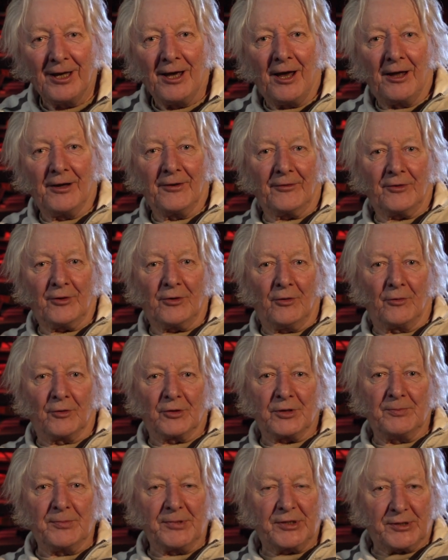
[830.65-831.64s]
And of
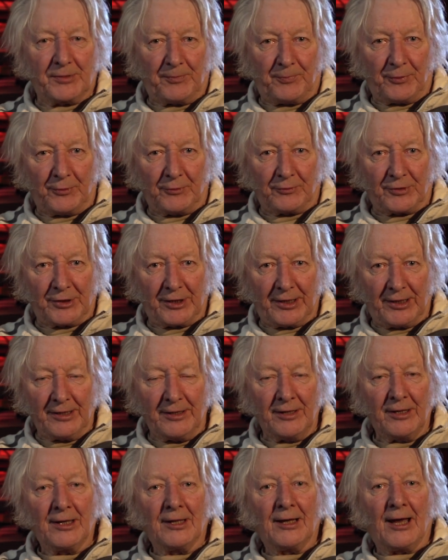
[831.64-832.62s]
course, Mr.
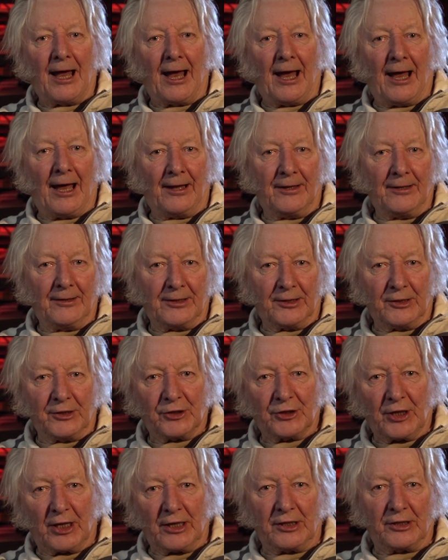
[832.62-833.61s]
Putin and the
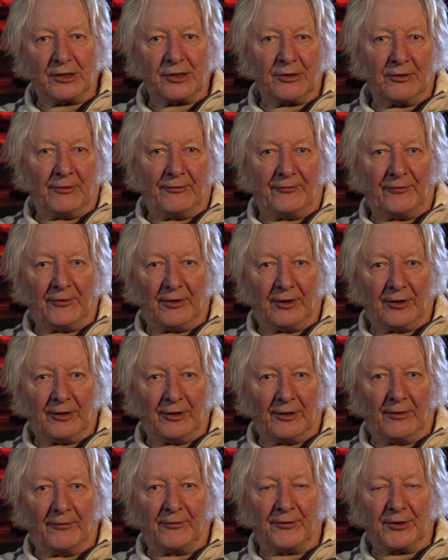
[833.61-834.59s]
sheikhs of
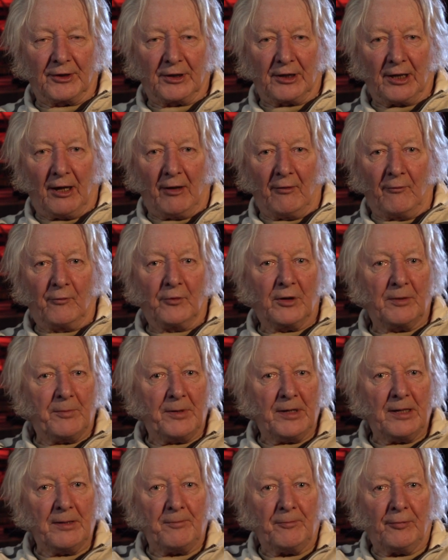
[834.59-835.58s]
the Gulf would have
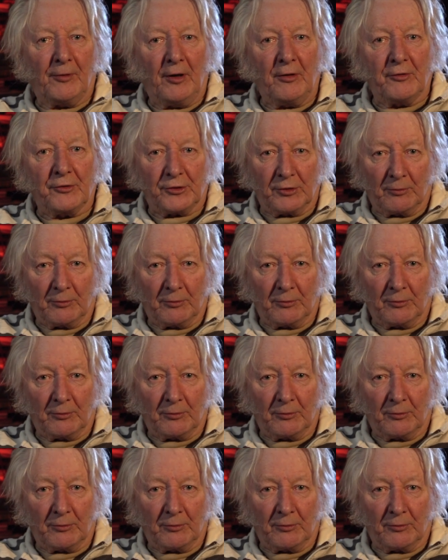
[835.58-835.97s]
been approached.